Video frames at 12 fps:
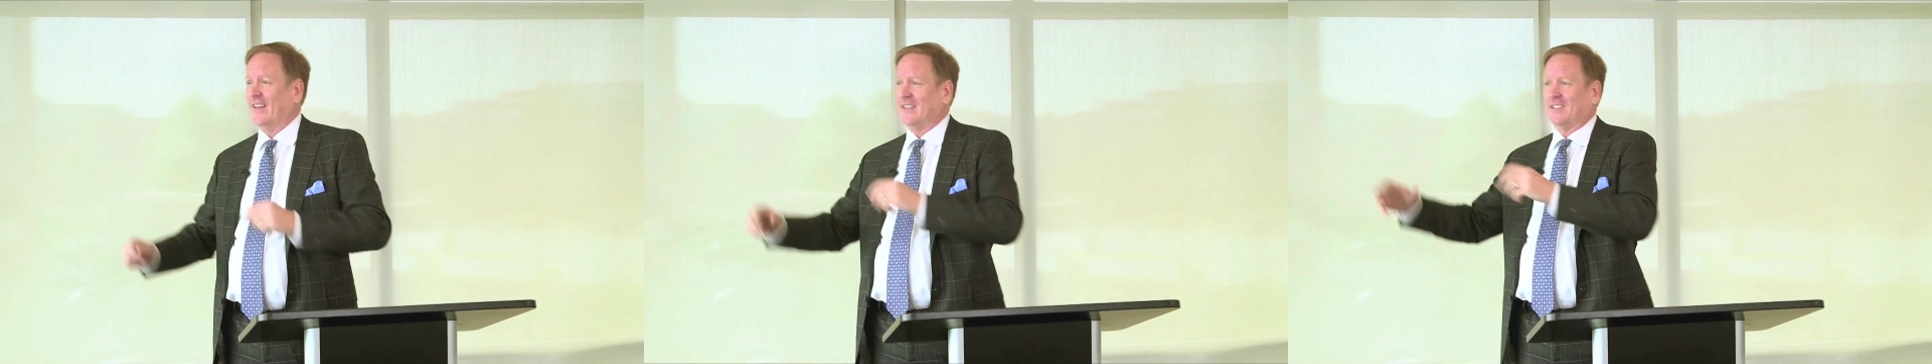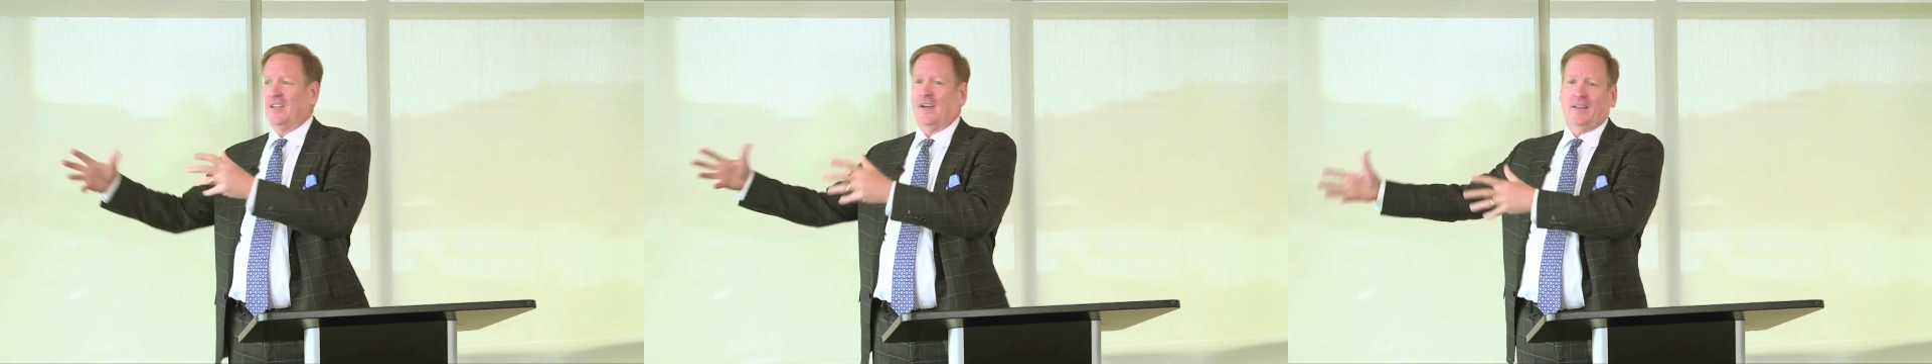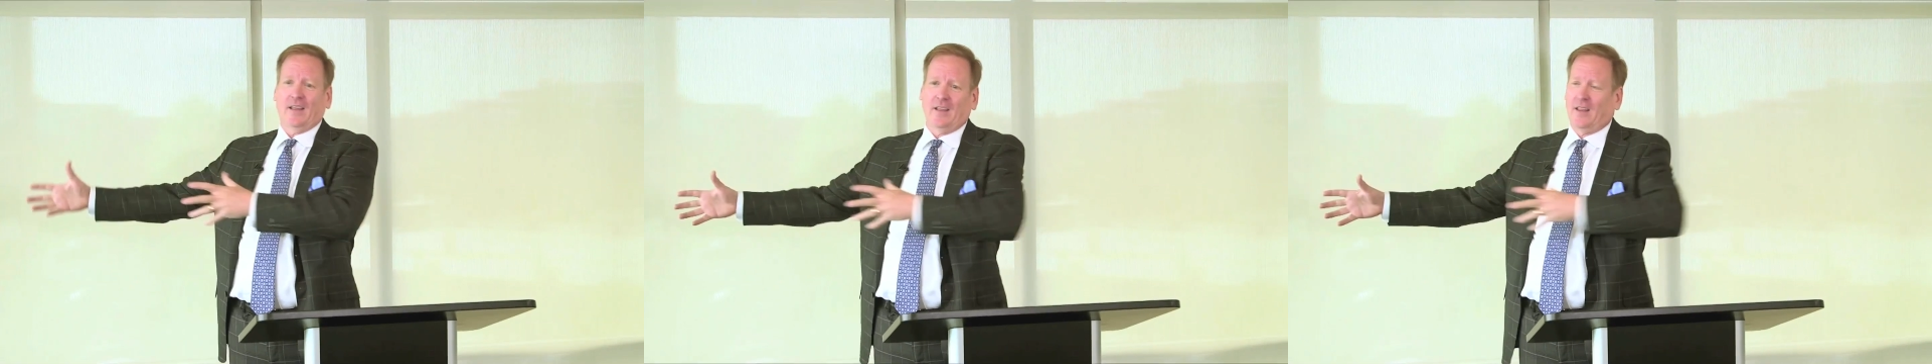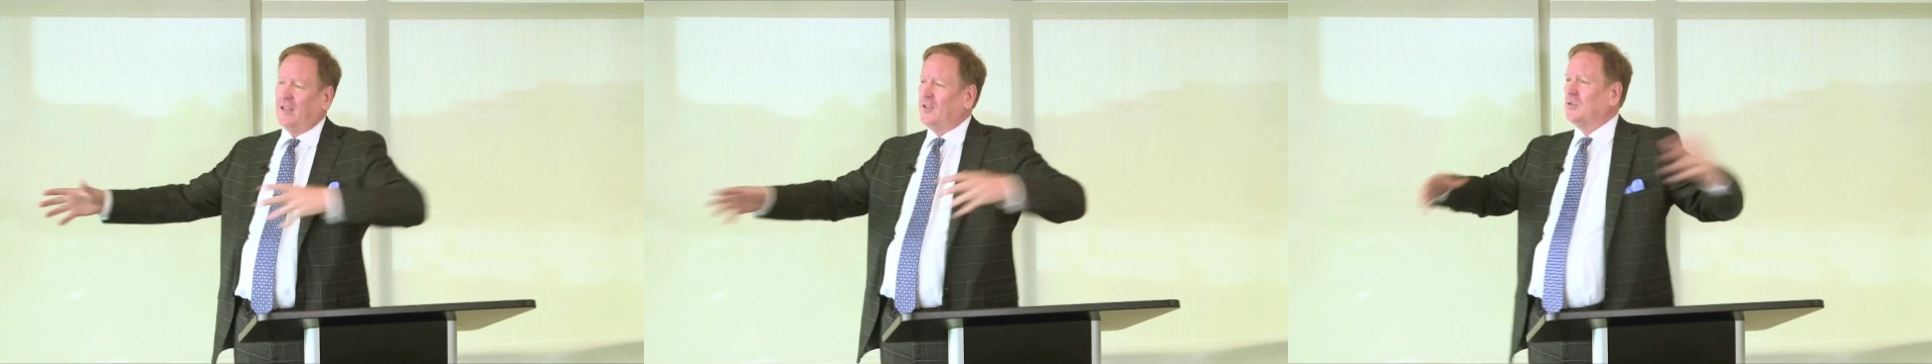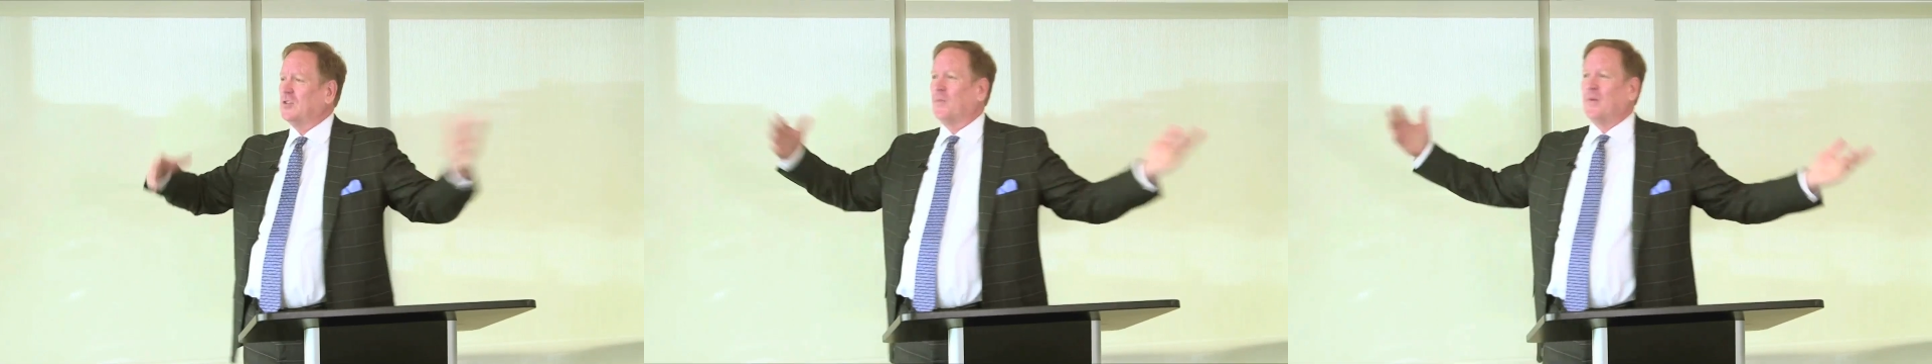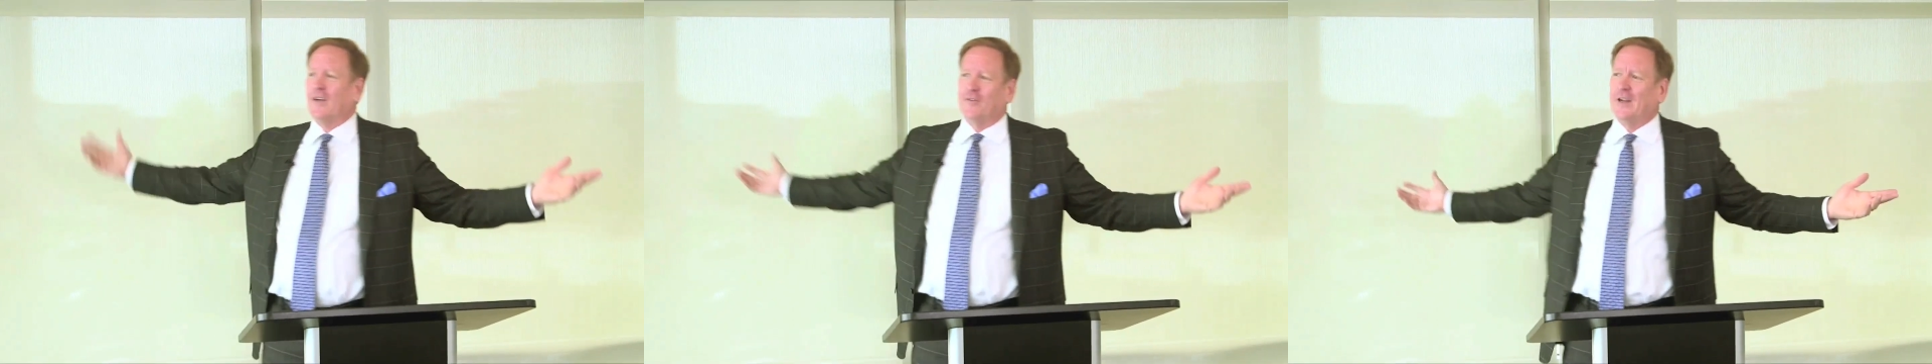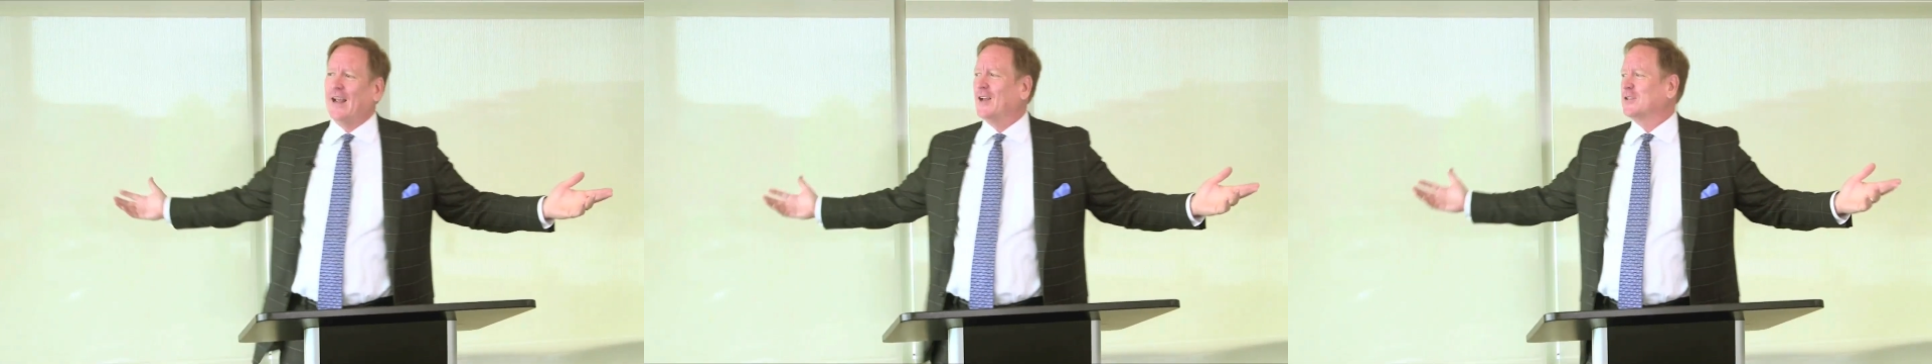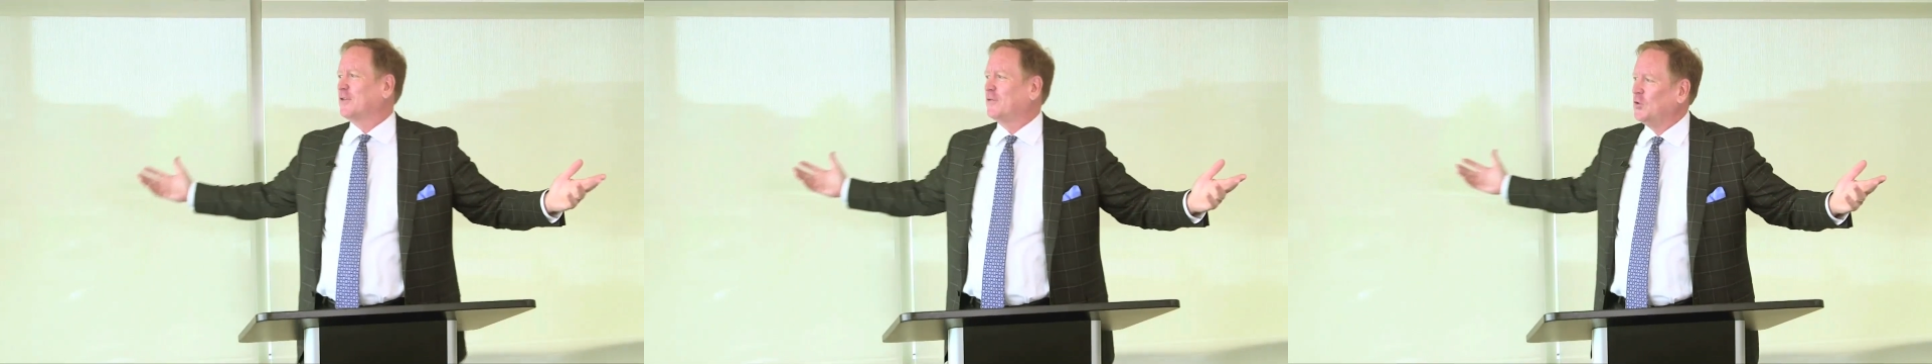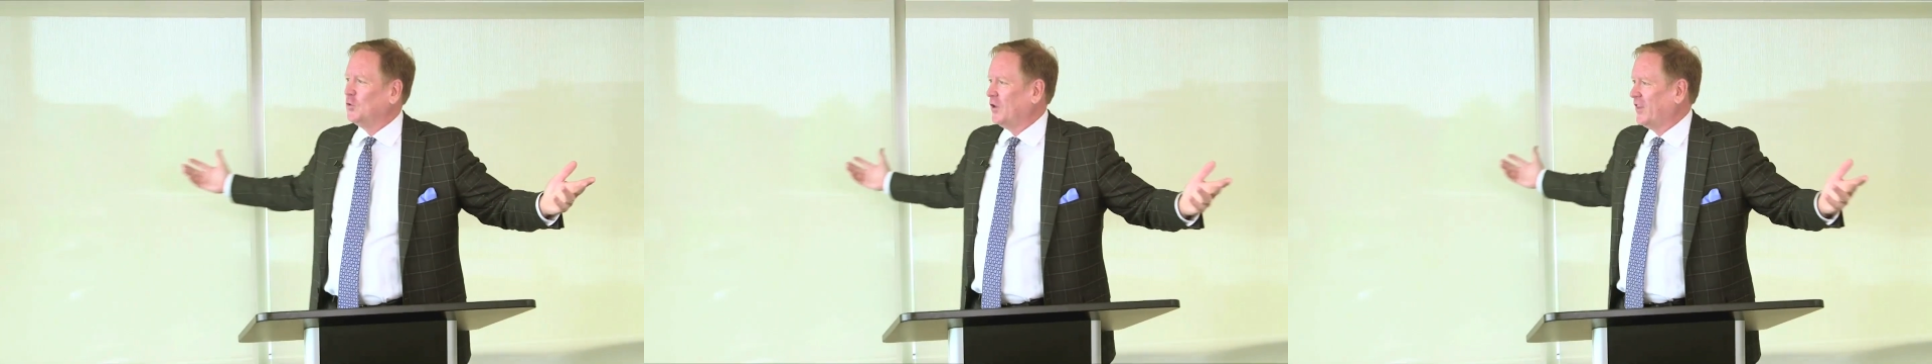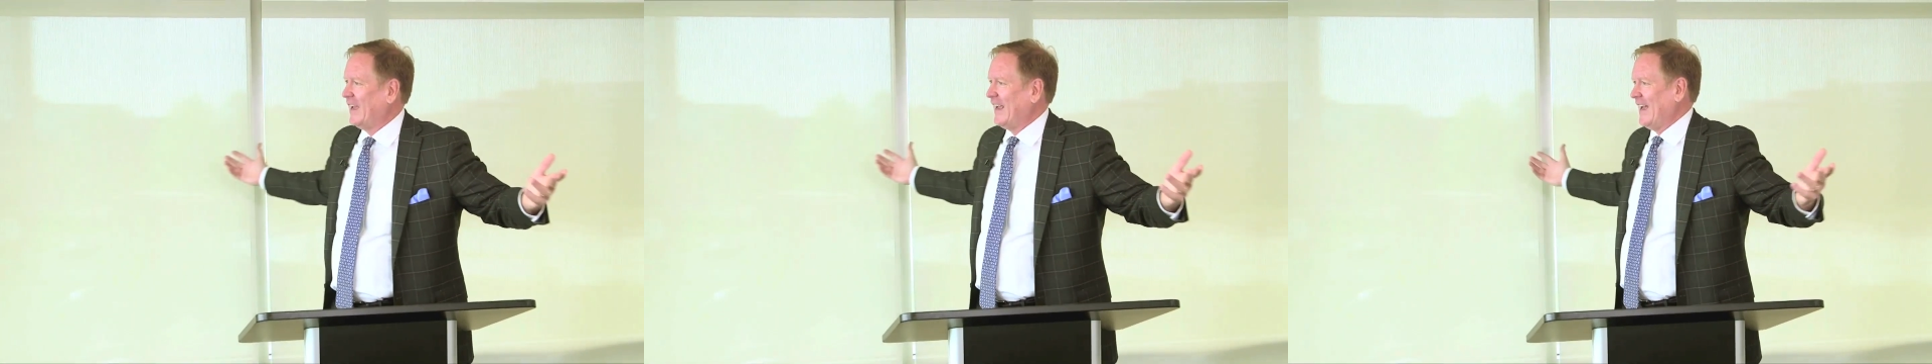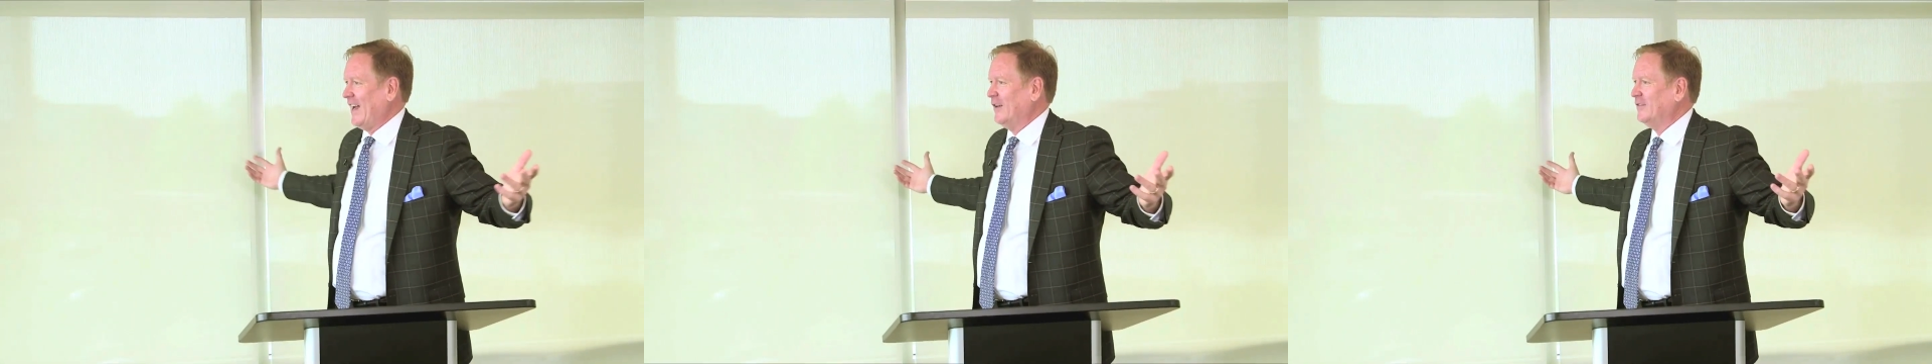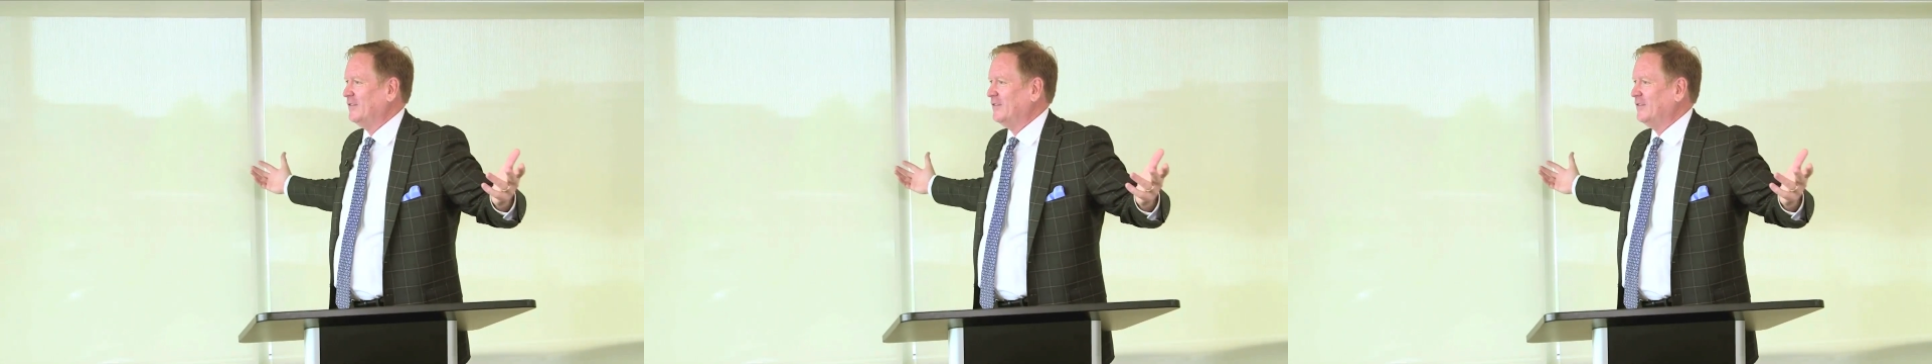They use up every ounce of fuel they have.